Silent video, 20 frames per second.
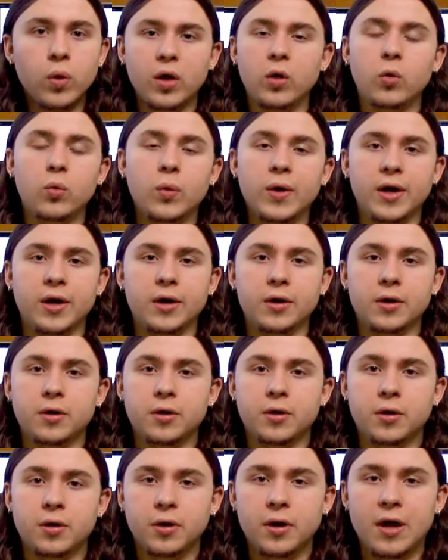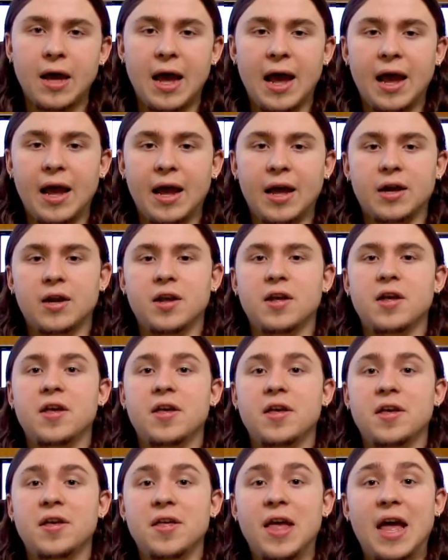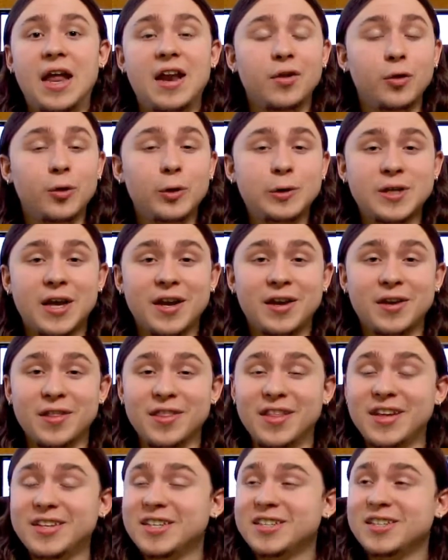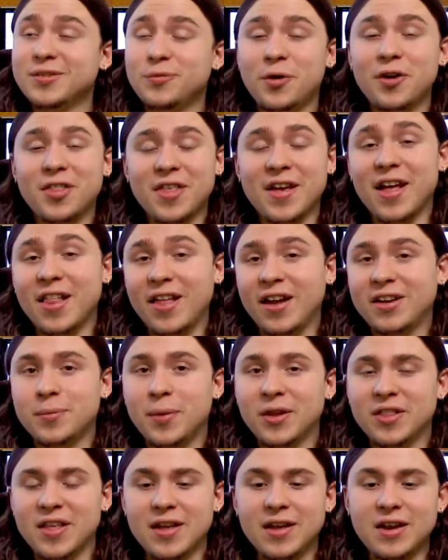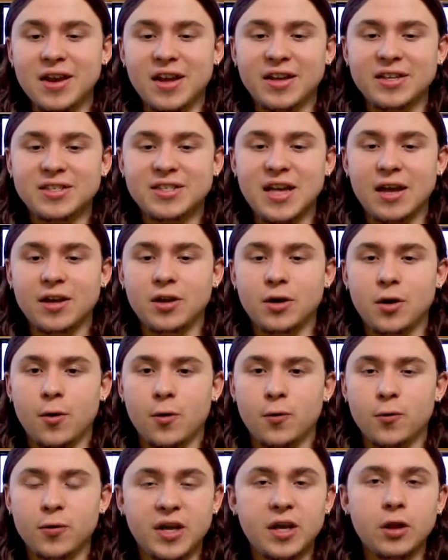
we'll win, and and it looks like this is one thing I liked about the ending is that you know